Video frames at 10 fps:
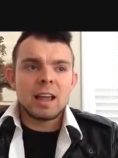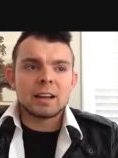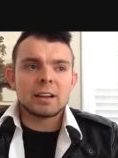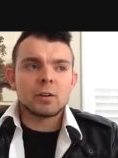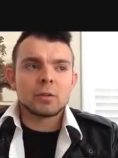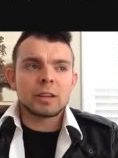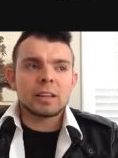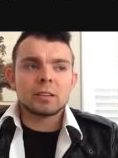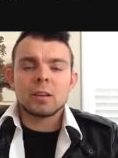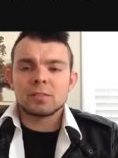And I know that
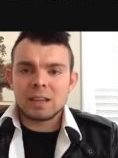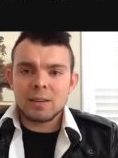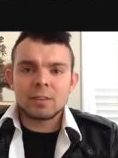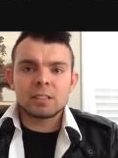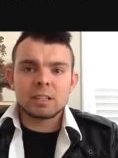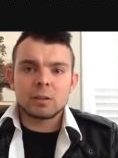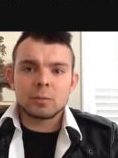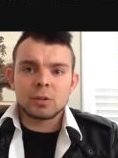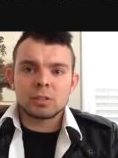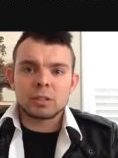He loves every single
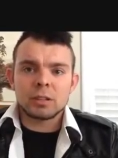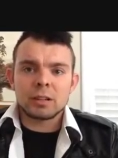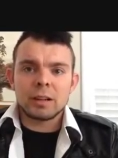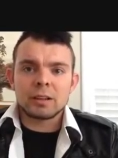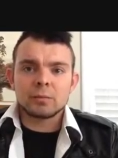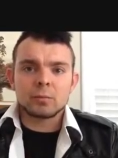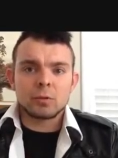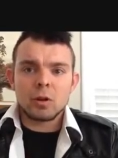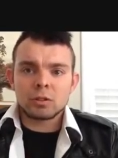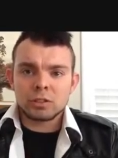person and that
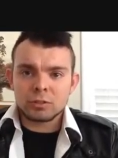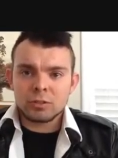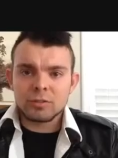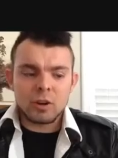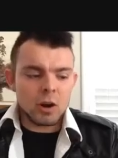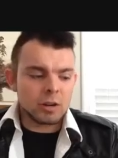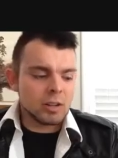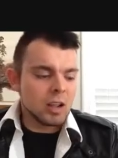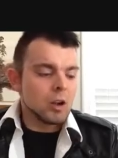we're all children of God.